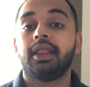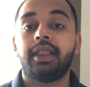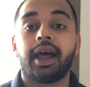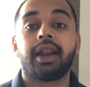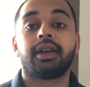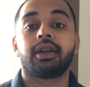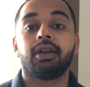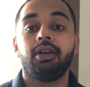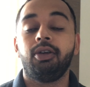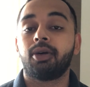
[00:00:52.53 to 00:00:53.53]
that
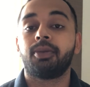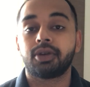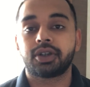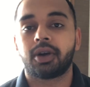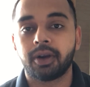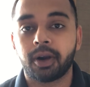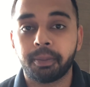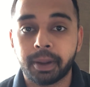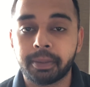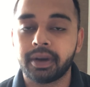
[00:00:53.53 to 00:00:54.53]
look more stronger on
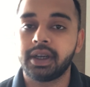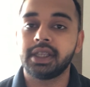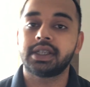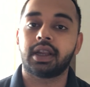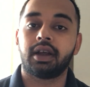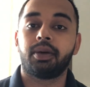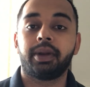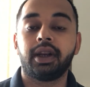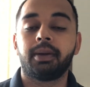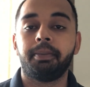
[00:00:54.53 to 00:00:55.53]
paper, at least
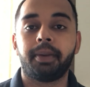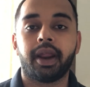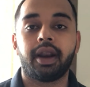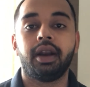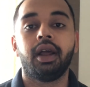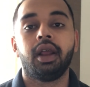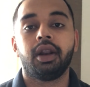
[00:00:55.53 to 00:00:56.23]
when compared